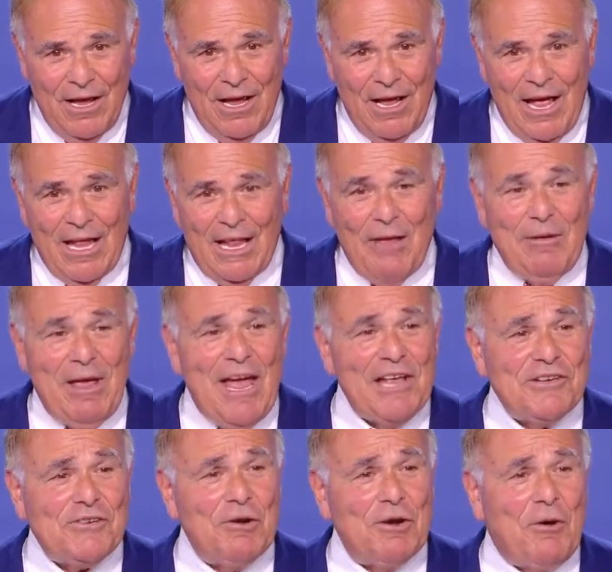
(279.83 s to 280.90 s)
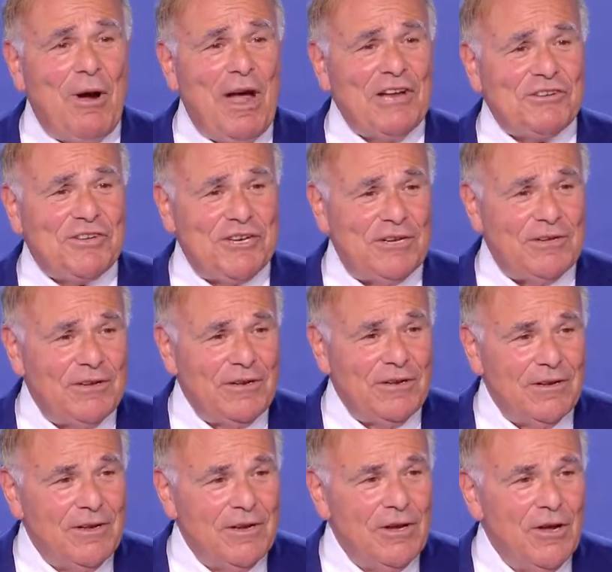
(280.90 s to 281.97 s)
And let me ask you a question.
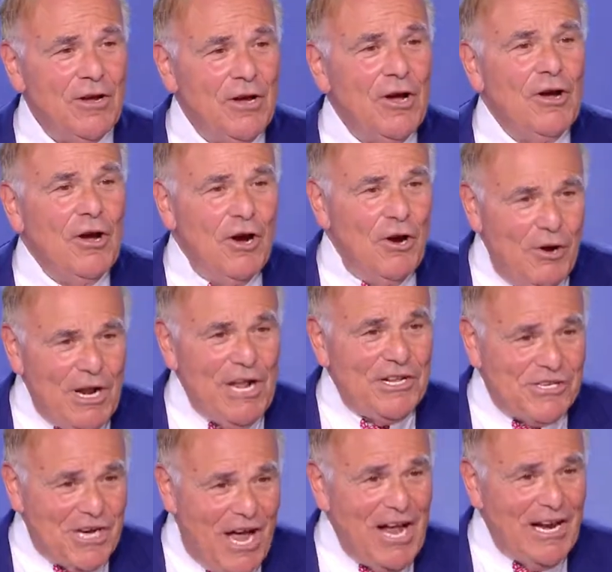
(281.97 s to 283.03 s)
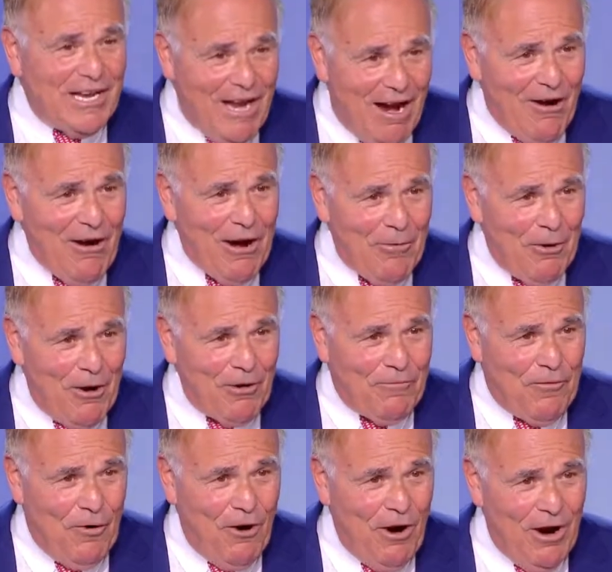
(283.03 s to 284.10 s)
Who did John Kerry work
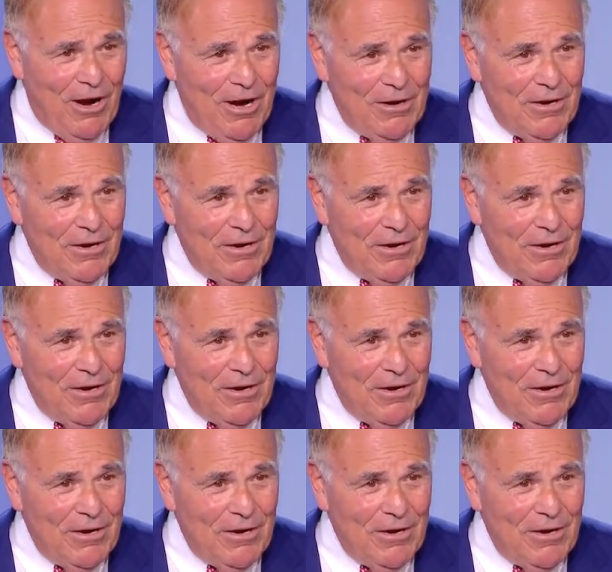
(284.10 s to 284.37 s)
for?